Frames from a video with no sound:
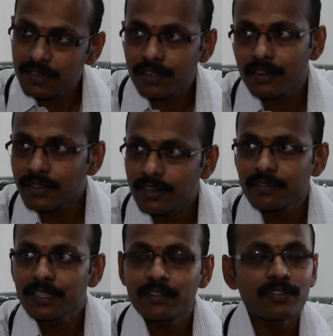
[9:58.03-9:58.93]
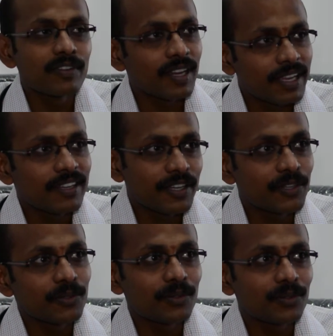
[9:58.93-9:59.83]
week or third week, we will likely
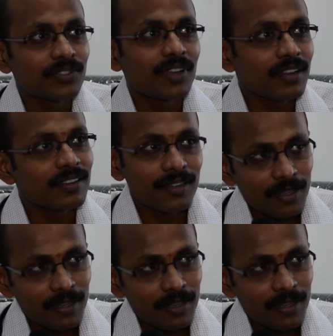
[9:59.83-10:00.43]
to start